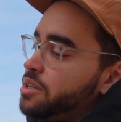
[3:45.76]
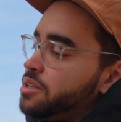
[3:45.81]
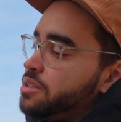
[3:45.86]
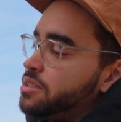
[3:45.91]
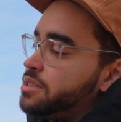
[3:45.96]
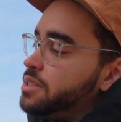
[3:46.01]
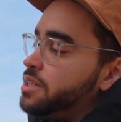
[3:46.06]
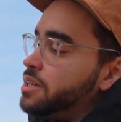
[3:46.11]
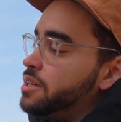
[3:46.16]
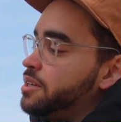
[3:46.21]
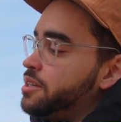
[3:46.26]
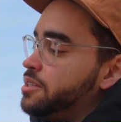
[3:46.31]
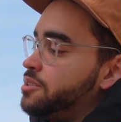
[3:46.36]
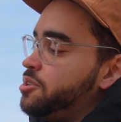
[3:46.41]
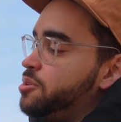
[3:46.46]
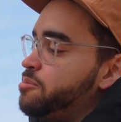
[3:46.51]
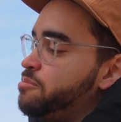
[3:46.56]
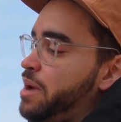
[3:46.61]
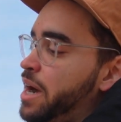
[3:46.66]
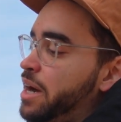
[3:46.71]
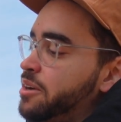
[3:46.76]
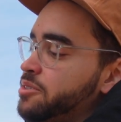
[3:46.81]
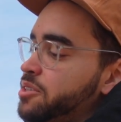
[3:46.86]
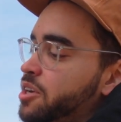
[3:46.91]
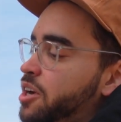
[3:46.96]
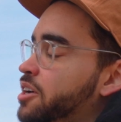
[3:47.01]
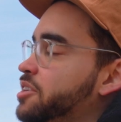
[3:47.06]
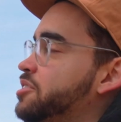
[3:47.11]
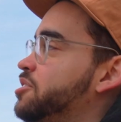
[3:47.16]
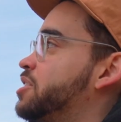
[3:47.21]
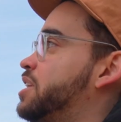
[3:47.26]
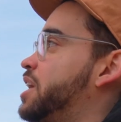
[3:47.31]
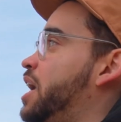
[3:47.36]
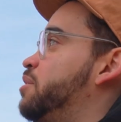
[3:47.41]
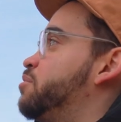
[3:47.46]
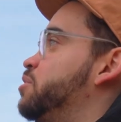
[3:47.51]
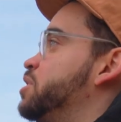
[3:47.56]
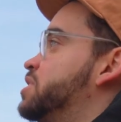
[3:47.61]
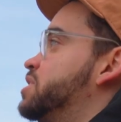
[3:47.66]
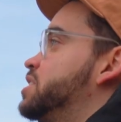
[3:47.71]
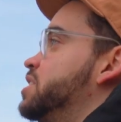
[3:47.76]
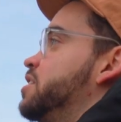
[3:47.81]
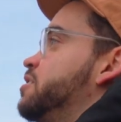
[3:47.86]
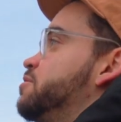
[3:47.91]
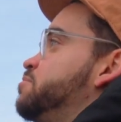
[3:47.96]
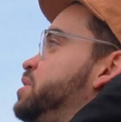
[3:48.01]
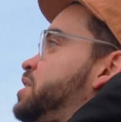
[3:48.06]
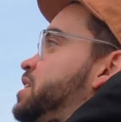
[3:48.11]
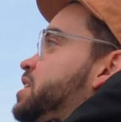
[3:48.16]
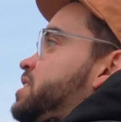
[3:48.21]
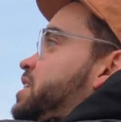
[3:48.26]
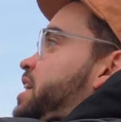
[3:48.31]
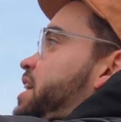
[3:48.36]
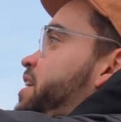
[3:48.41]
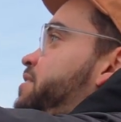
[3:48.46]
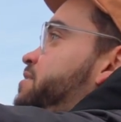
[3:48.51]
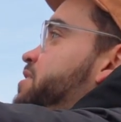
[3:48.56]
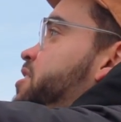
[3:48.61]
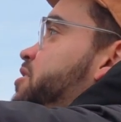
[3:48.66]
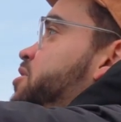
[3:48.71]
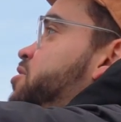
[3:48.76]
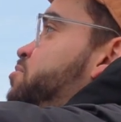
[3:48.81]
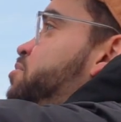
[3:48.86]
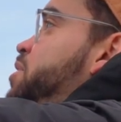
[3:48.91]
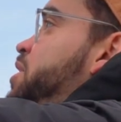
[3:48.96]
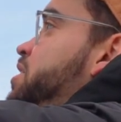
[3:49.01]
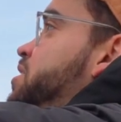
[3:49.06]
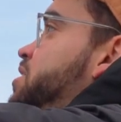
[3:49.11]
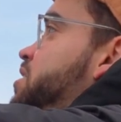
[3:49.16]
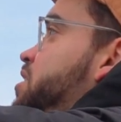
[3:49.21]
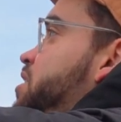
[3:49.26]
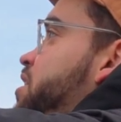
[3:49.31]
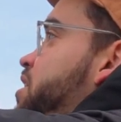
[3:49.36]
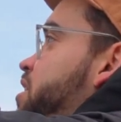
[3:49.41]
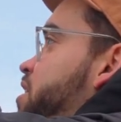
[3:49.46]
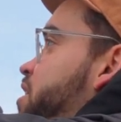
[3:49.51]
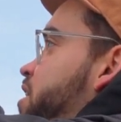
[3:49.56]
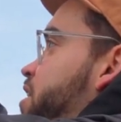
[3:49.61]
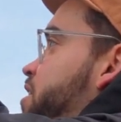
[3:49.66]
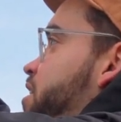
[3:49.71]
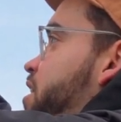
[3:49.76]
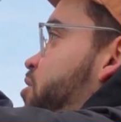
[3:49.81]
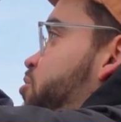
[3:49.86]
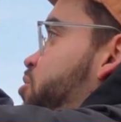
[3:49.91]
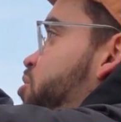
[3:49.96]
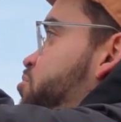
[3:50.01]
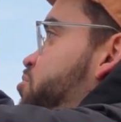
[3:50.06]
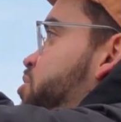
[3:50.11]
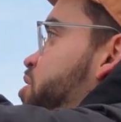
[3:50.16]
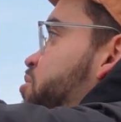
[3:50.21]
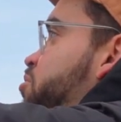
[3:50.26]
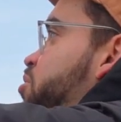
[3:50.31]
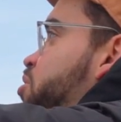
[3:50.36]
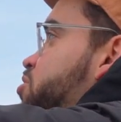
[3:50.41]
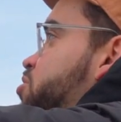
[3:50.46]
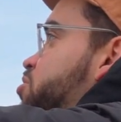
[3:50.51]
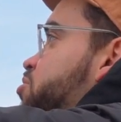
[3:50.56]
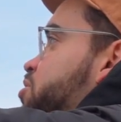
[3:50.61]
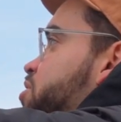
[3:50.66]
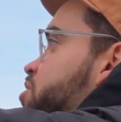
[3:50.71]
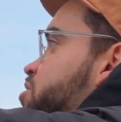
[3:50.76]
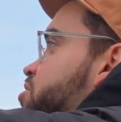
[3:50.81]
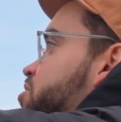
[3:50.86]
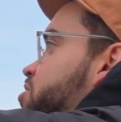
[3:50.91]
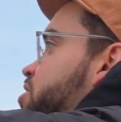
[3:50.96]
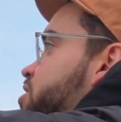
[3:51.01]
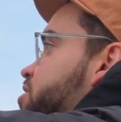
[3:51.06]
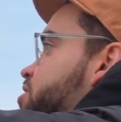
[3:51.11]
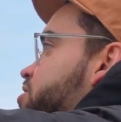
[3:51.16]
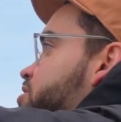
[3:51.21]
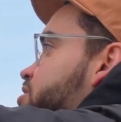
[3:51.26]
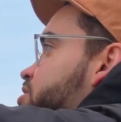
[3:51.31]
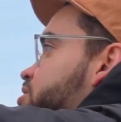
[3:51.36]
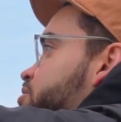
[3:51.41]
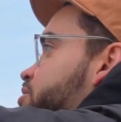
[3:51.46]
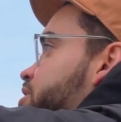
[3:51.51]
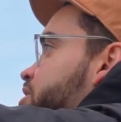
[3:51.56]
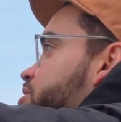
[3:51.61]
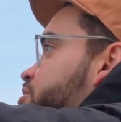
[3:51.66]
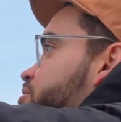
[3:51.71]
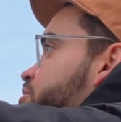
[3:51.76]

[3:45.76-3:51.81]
the mount on the camera itself because I have enough space, and I will be able to install it right